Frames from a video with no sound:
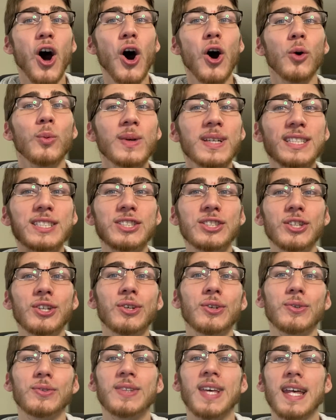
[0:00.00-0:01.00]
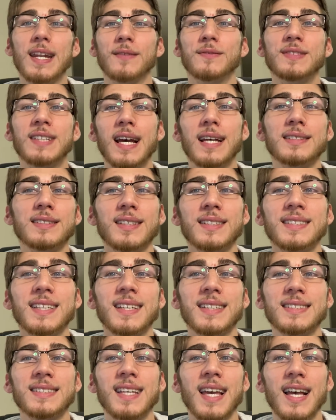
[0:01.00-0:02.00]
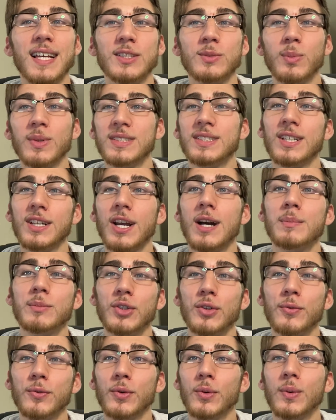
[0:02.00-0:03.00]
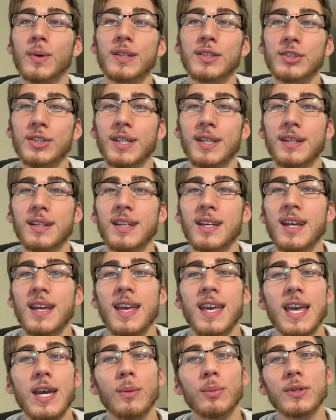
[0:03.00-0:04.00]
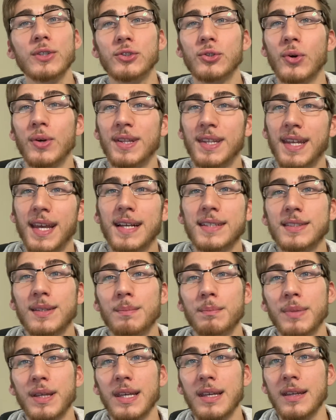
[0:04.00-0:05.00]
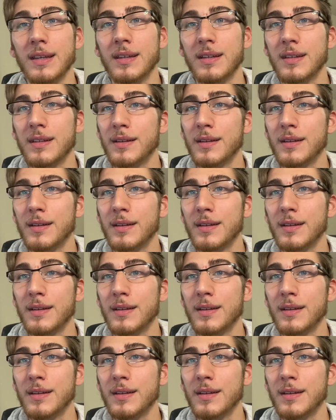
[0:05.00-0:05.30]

always knew that if Tesla's success was to come to fruition, it would join the S&P.